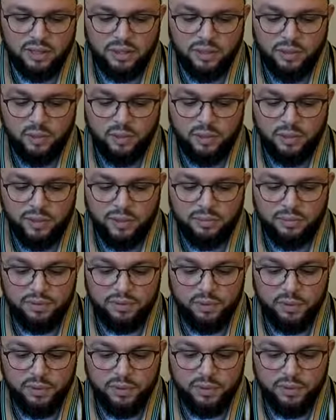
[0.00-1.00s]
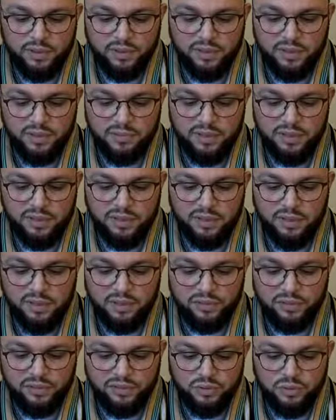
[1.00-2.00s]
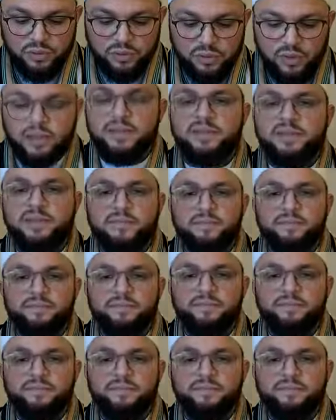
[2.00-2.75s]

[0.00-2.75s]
open up the doors of Ramadan to us,